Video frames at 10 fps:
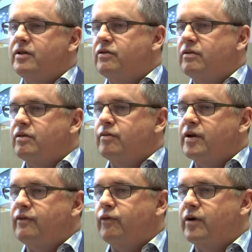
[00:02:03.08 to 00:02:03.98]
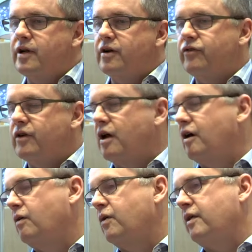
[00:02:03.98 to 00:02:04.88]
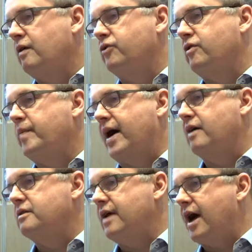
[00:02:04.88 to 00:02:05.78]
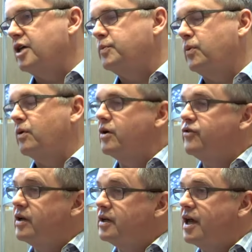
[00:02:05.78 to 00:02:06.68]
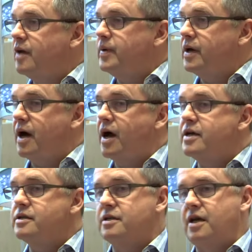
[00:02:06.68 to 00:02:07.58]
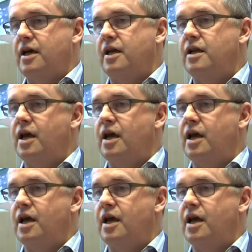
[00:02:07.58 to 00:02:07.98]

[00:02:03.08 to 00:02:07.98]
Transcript: three to four years ago, it was about dashboards and KPIs and,